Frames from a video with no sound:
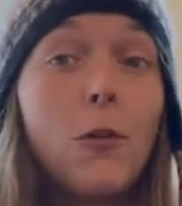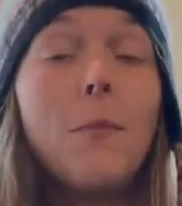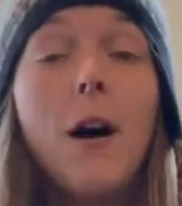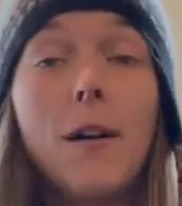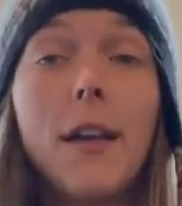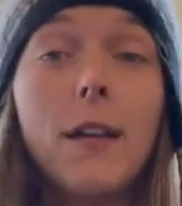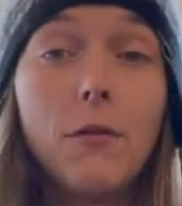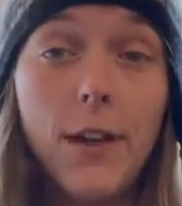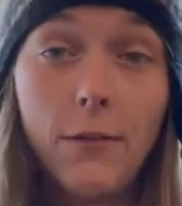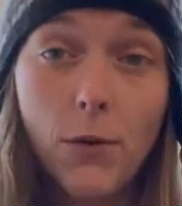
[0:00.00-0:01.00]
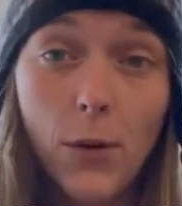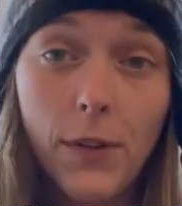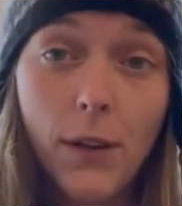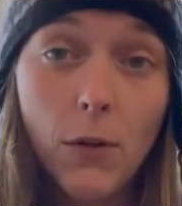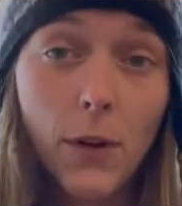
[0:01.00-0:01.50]
marking and
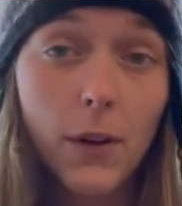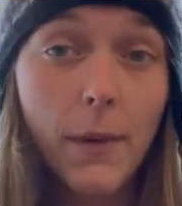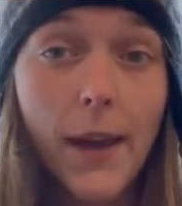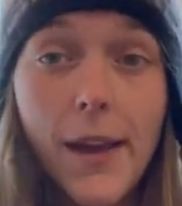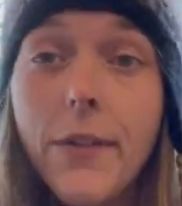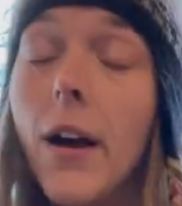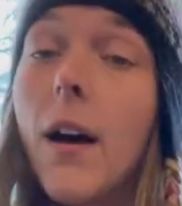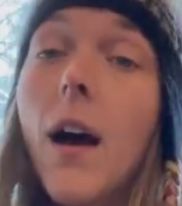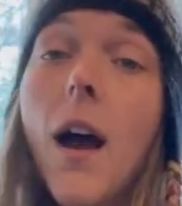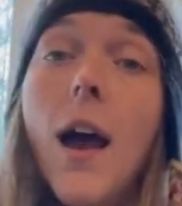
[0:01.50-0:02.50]
reinforcing Gordo's behavior.